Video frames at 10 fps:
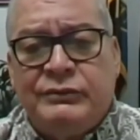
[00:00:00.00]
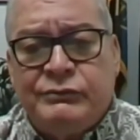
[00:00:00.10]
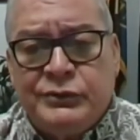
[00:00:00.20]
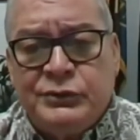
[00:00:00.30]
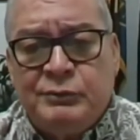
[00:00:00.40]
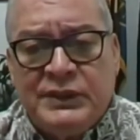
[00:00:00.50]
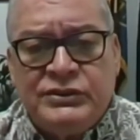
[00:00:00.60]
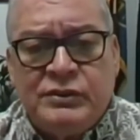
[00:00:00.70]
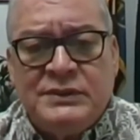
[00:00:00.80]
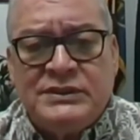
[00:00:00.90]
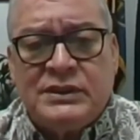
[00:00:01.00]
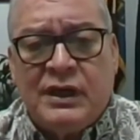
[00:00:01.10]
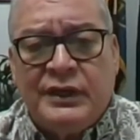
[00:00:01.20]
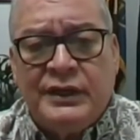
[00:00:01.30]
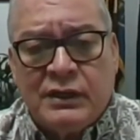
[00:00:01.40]
introduced by Chairman
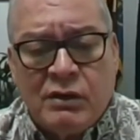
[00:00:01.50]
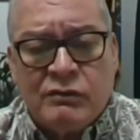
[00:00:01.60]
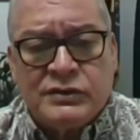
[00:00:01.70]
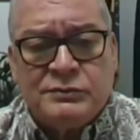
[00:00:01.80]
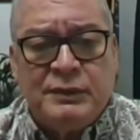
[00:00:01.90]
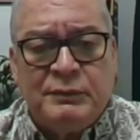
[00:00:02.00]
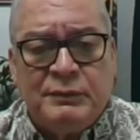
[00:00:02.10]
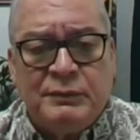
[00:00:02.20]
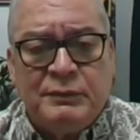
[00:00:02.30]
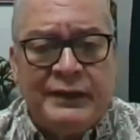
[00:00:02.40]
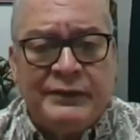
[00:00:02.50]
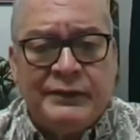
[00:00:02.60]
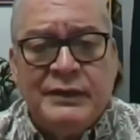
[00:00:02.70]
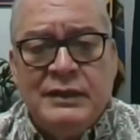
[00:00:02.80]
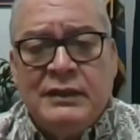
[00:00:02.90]
Scott and Congressman Bayer.